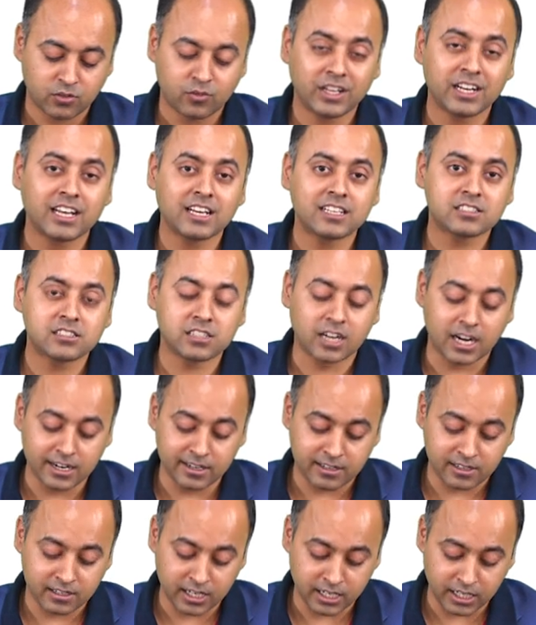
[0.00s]
when I
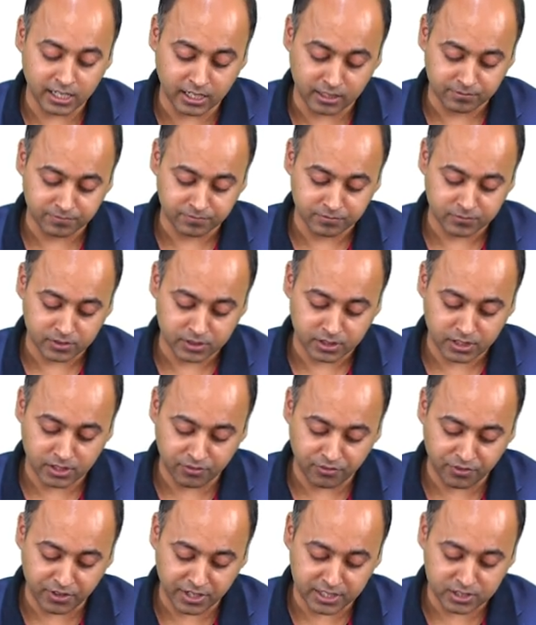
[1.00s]
start running the
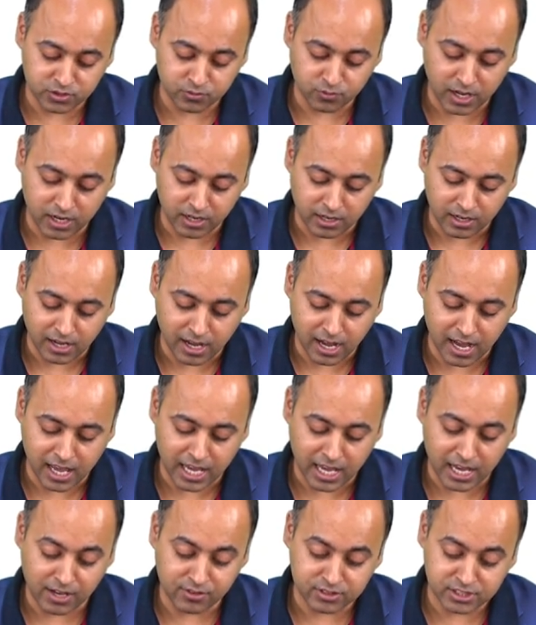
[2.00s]
phase 1, I
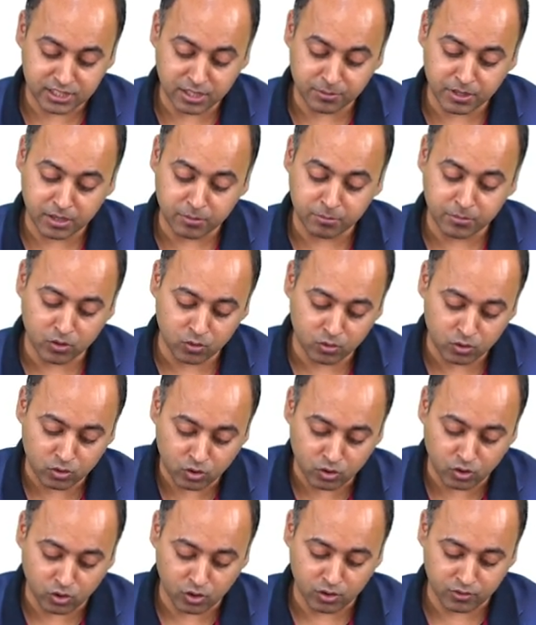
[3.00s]
have some
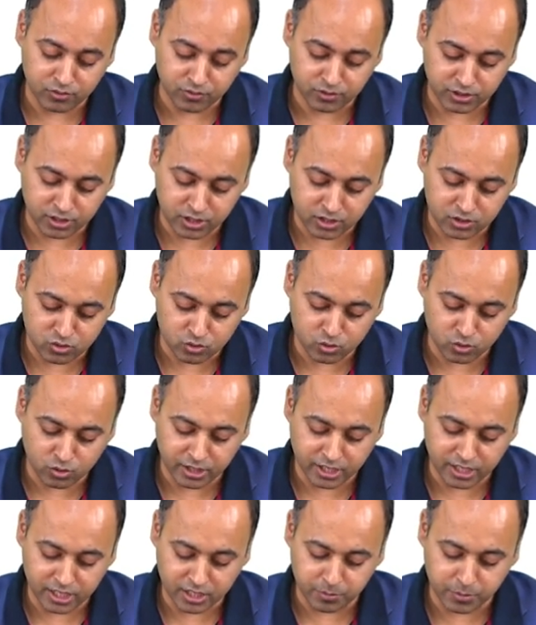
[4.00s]
amount of the
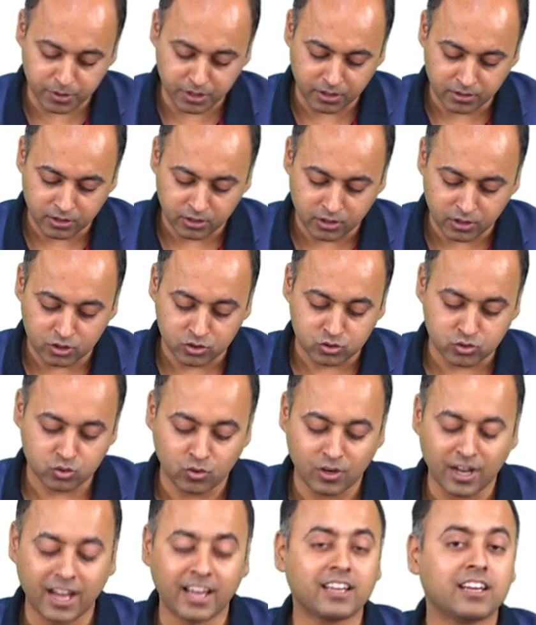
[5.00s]
stored ATP.
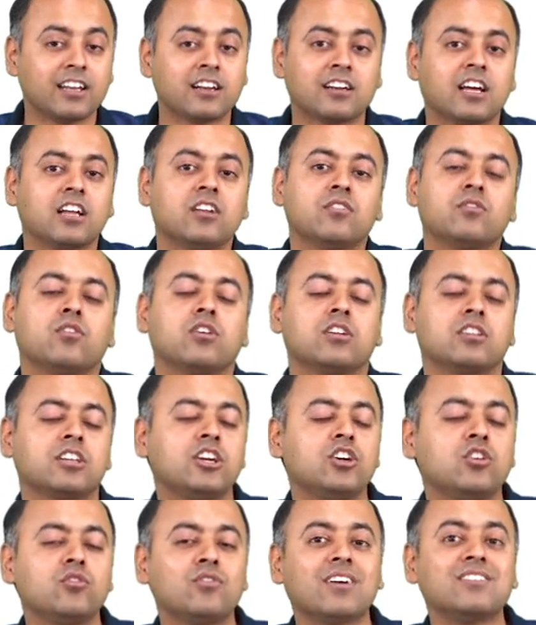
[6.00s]
So, I can run for
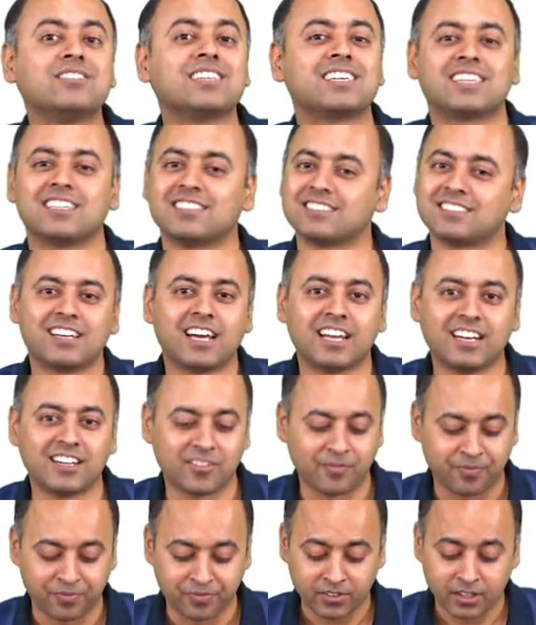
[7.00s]
3 to 5 seconds,
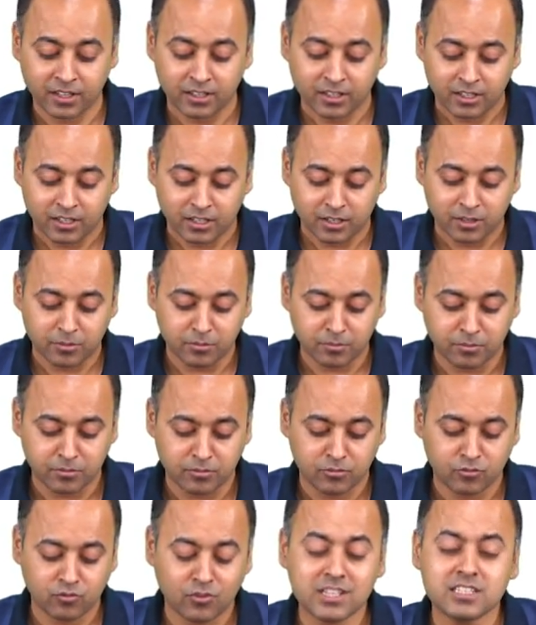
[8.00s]
right?
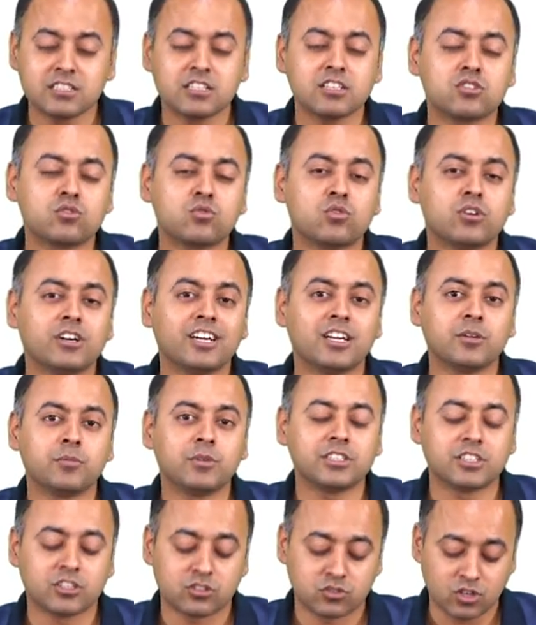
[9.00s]
Once the stored ATP
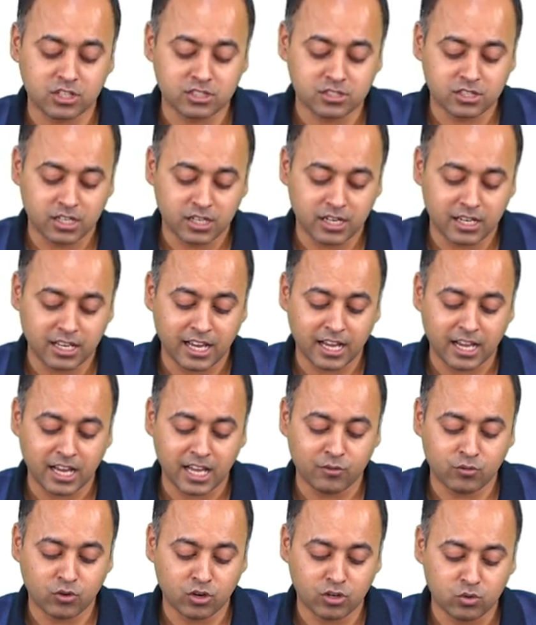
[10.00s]
is exhausted and
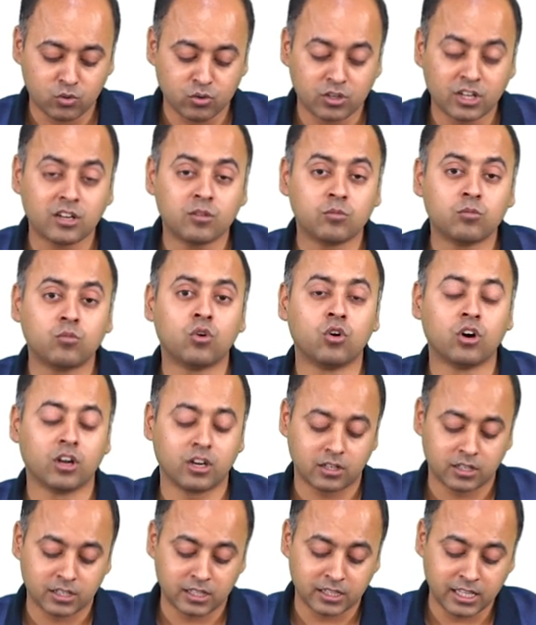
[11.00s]
I want to run
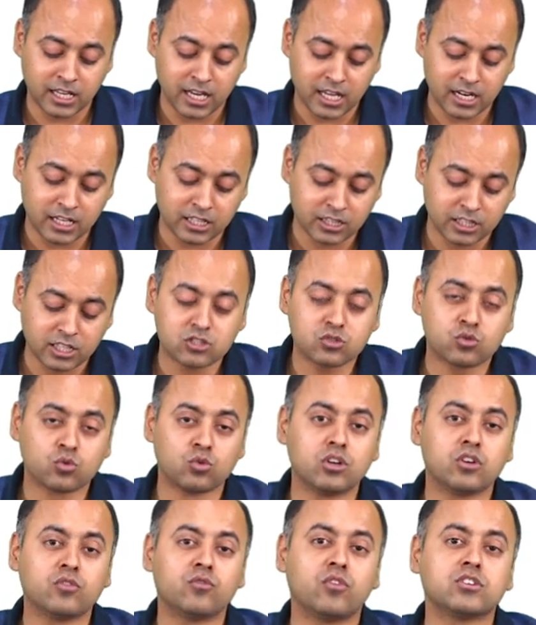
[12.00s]
more, then the
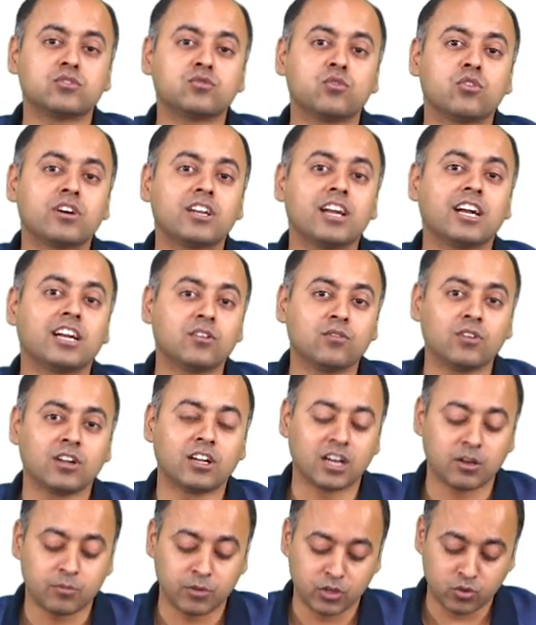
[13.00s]
stored phosphocreatine will
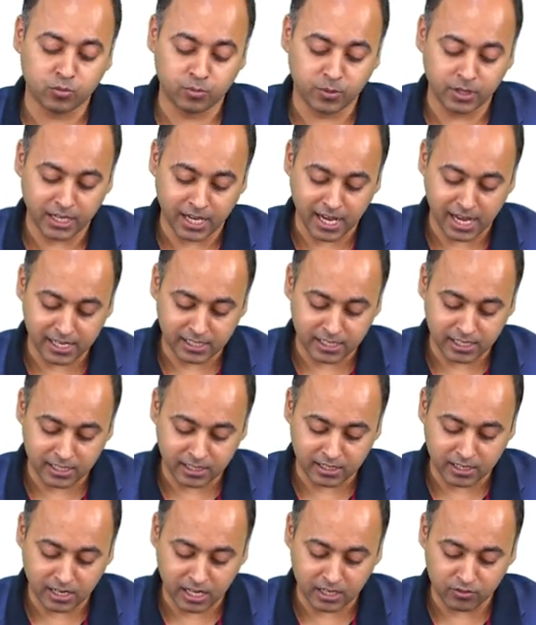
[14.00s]
come into play. I
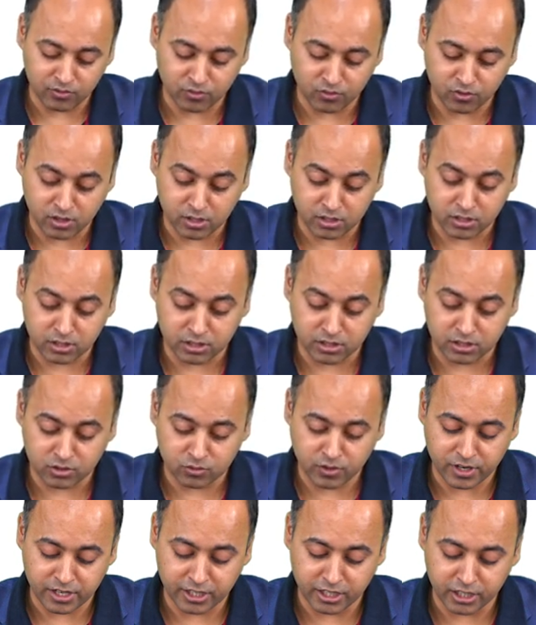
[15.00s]
can run for
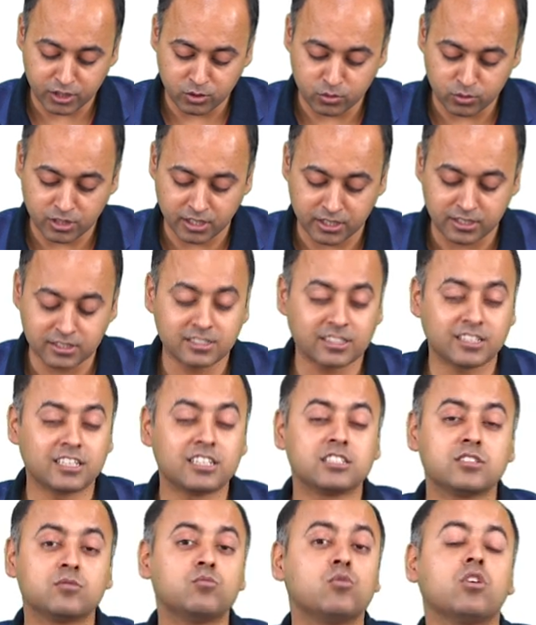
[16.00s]
20 to 30
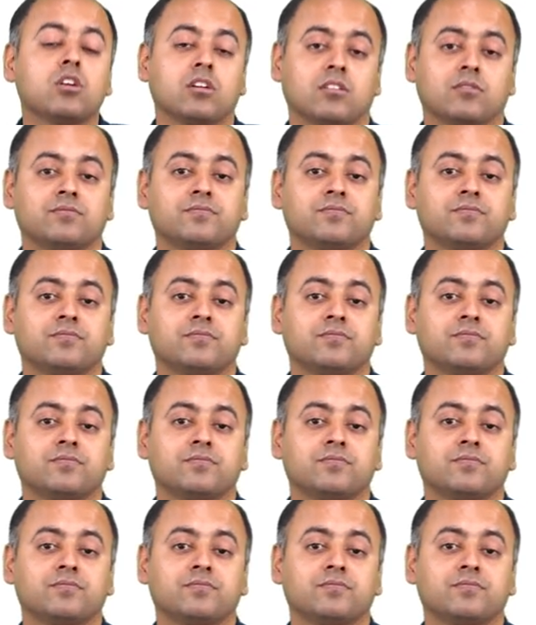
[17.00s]
seconds more.